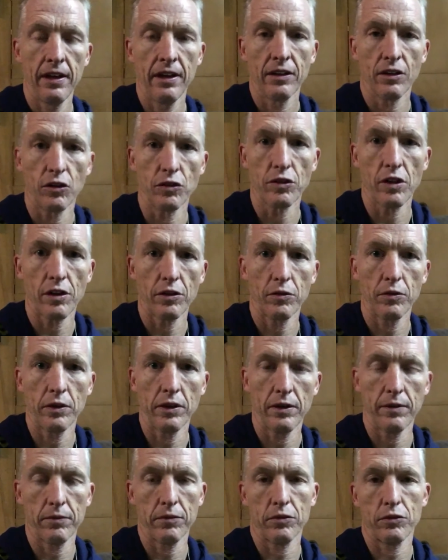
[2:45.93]
goes all the way
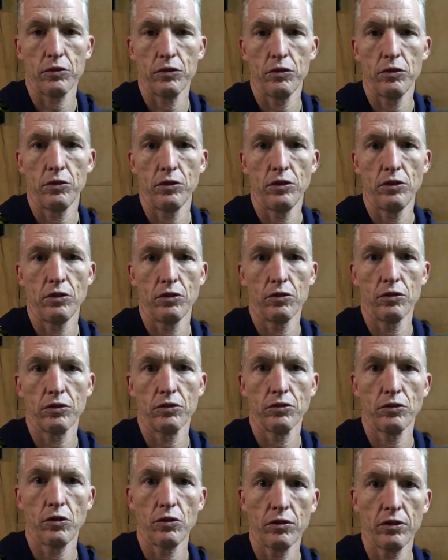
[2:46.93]
up through your
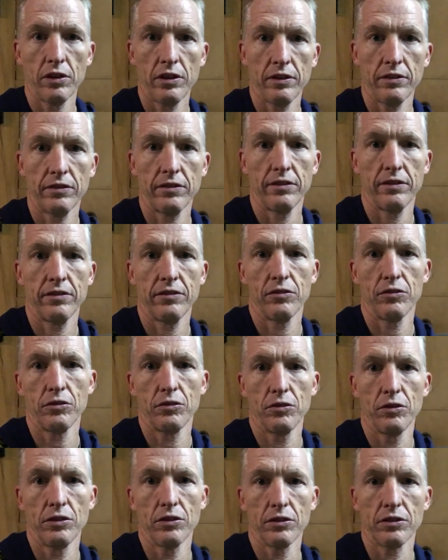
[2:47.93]
soleus, through
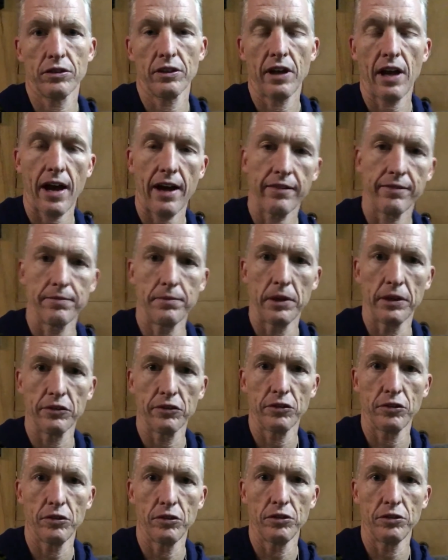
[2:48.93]
your calf
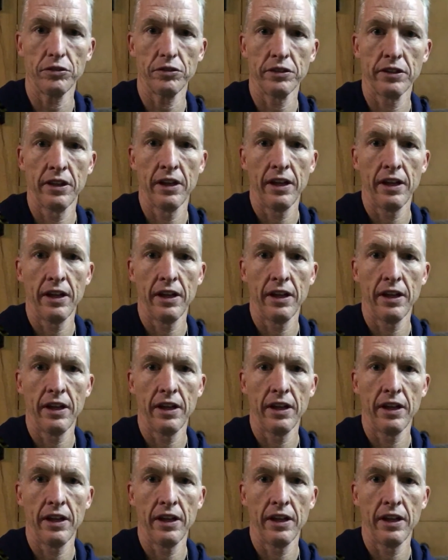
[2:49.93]
muscles,